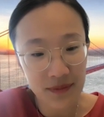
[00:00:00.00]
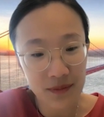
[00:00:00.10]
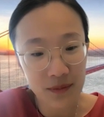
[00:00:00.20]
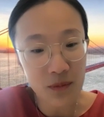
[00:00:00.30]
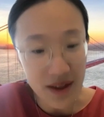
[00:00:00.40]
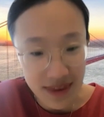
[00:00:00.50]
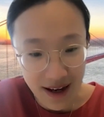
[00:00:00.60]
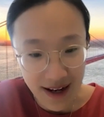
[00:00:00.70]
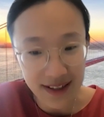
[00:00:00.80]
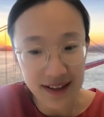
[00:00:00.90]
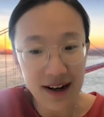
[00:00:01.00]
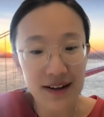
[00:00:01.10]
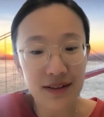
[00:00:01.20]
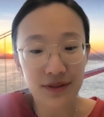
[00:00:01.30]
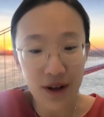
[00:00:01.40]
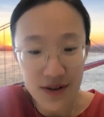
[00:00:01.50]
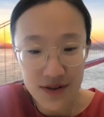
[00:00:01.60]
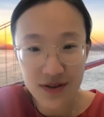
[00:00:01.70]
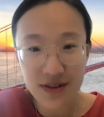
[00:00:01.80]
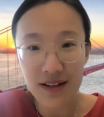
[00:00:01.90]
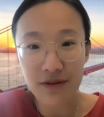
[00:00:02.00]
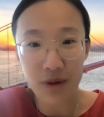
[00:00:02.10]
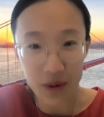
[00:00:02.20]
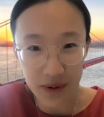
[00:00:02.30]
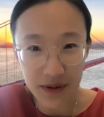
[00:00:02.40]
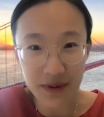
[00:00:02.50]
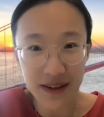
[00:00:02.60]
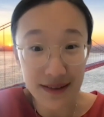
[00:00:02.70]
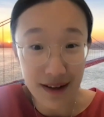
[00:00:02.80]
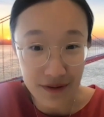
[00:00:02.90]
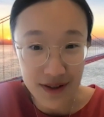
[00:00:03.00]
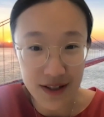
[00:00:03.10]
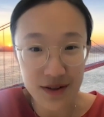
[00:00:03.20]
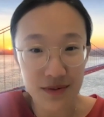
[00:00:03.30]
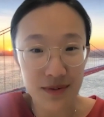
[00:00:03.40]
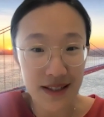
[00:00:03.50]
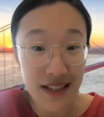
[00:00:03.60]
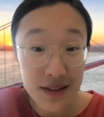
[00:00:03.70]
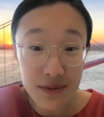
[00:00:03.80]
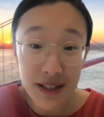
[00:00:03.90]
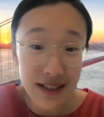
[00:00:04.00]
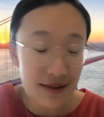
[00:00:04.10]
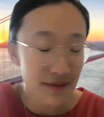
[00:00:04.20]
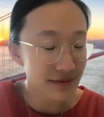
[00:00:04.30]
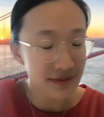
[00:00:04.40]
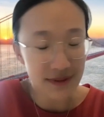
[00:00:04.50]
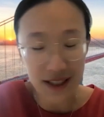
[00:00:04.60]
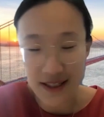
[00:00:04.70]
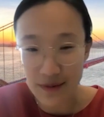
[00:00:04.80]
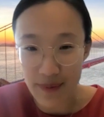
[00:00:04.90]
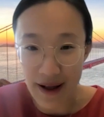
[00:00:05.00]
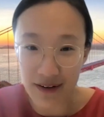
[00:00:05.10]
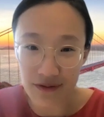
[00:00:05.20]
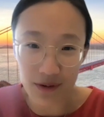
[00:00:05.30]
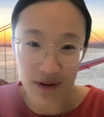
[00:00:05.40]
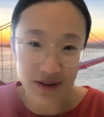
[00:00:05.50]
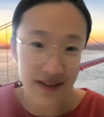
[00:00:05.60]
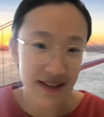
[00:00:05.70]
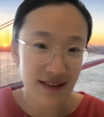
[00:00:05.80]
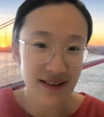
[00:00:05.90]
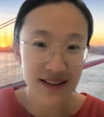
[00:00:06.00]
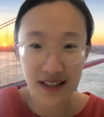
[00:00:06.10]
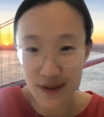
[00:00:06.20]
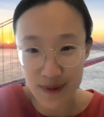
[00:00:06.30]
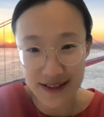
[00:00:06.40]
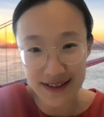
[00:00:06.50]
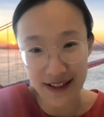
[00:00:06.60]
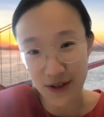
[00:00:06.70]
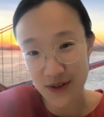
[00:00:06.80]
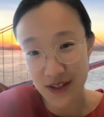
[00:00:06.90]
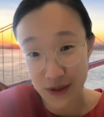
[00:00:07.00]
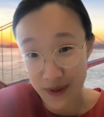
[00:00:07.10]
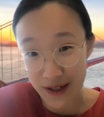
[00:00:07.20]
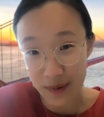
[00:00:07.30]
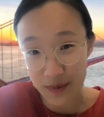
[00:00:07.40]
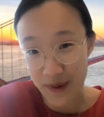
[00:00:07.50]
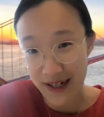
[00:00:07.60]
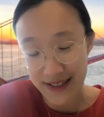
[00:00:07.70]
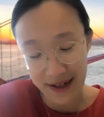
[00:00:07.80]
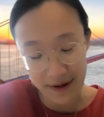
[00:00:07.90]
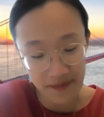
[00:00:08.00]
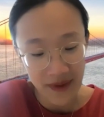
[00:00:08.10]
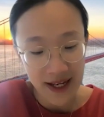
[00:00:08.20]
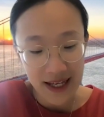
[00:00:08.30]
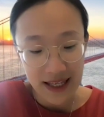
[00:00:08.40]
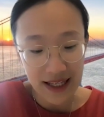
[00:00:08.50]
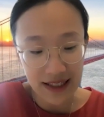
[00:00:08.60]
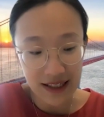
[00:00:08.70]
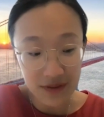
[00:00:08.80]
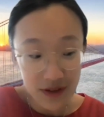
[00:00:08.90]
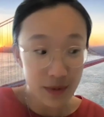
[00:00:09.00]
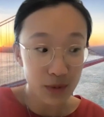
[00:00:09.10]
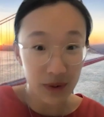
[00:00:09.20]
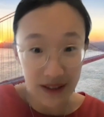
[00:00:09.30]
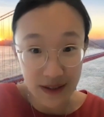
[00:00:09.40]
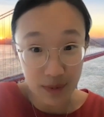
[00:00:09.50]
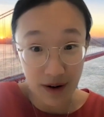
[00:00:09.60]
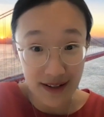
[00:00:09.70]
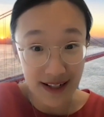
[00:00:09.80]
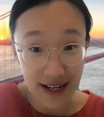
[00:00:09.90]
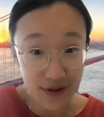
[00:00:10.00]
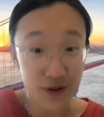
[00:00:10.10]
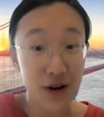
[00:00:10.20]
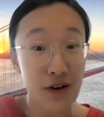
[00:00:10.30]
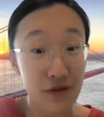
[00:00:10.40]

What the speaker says: with that, he kind of launched forward with this conversation with C-suite, lots of back and forths. 6 months later, C-suite comes back to him and gives him a really surprising answer of